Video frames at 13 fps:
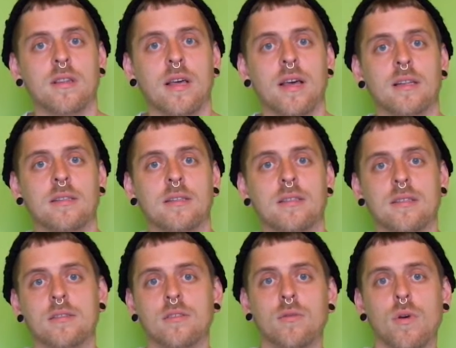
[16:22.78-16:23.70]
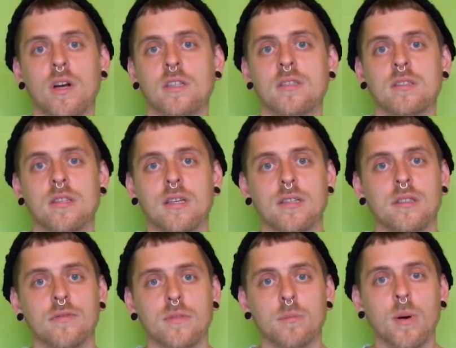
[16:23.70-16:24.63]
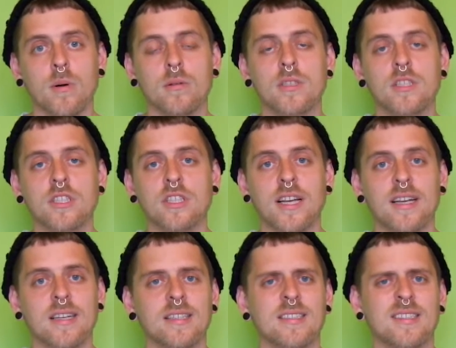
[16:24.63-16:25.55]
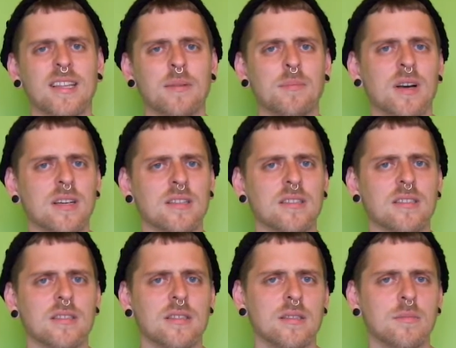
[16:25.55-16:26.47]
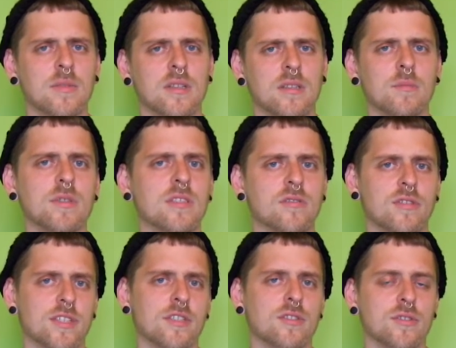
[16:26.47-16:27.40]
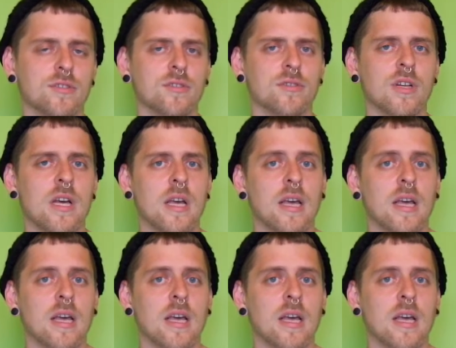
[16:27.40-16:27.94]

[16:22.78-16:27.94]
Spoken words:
that require dative in Polish and they might seem a little bit strange to you.